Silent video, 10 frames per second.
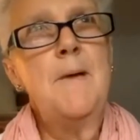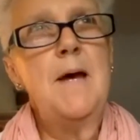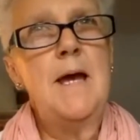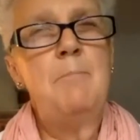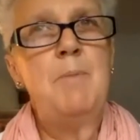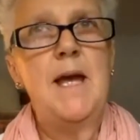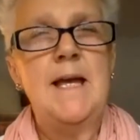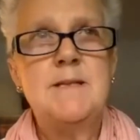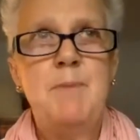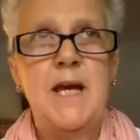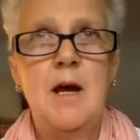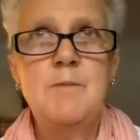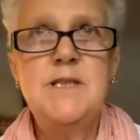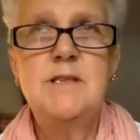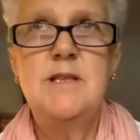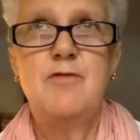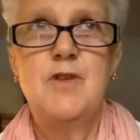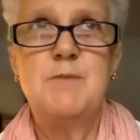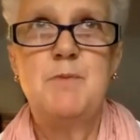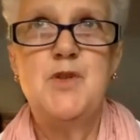it becomes the
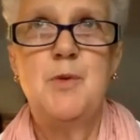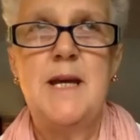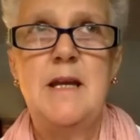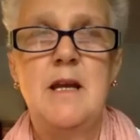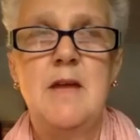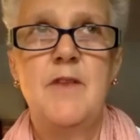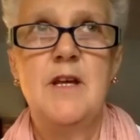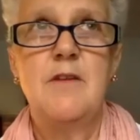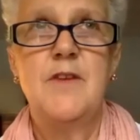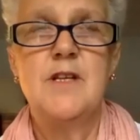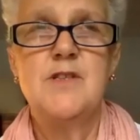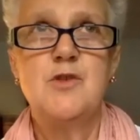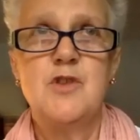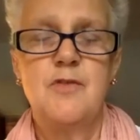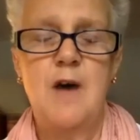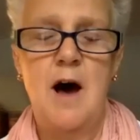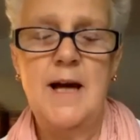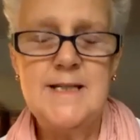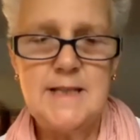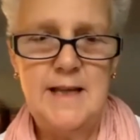difference between the sort of
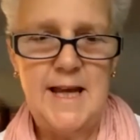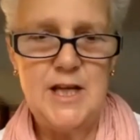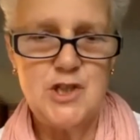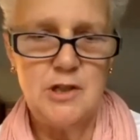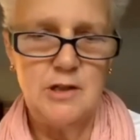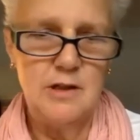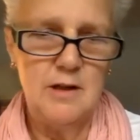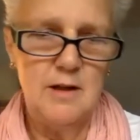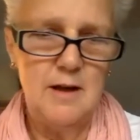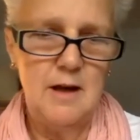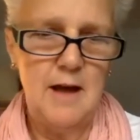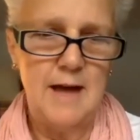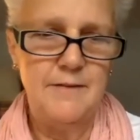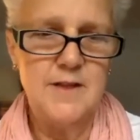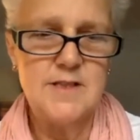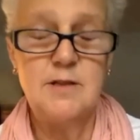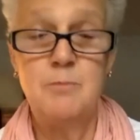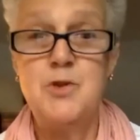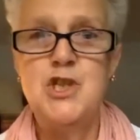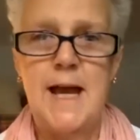isolation and the
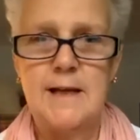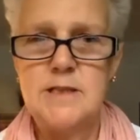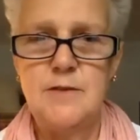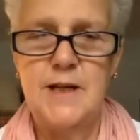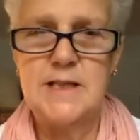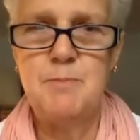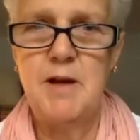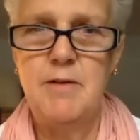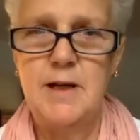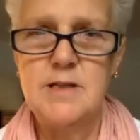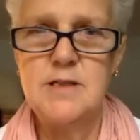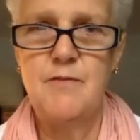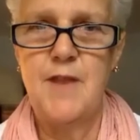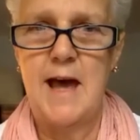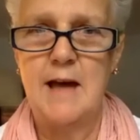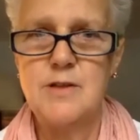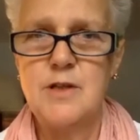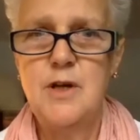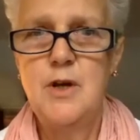subjective experience of that.